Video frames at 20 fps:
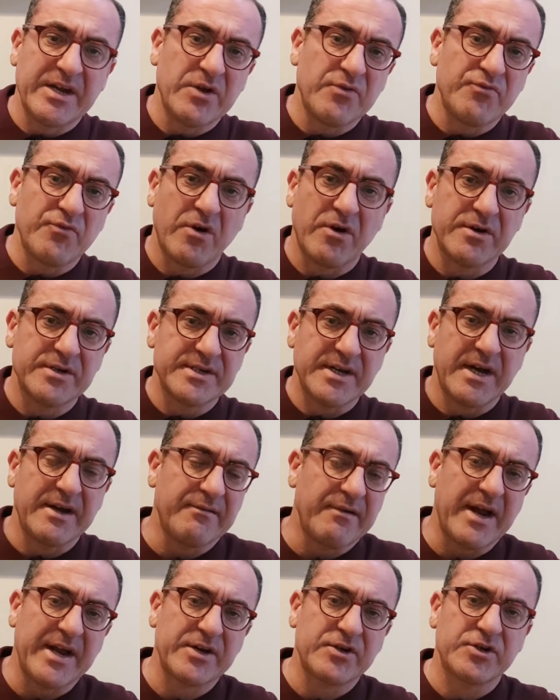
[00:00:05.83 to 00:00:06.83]
the wrong
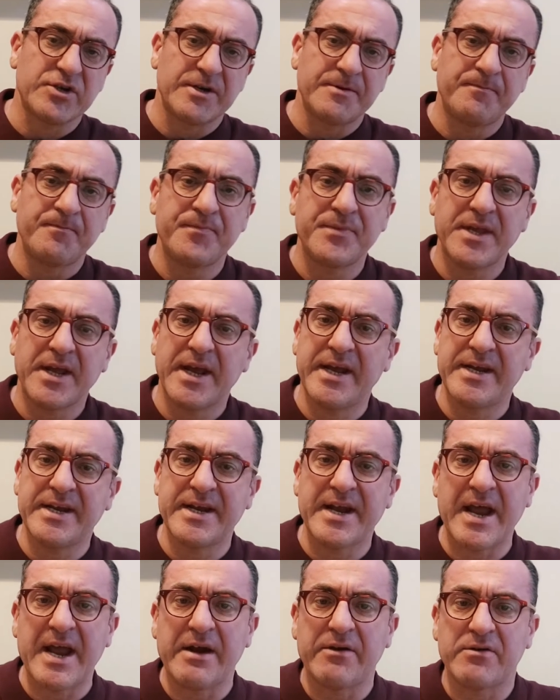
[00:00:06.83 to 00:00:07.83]
direction in
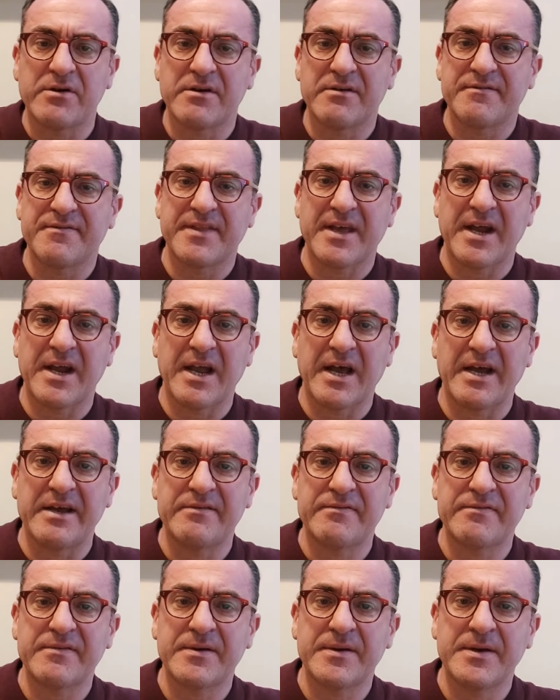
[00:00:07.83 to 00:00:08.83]
an area of their life.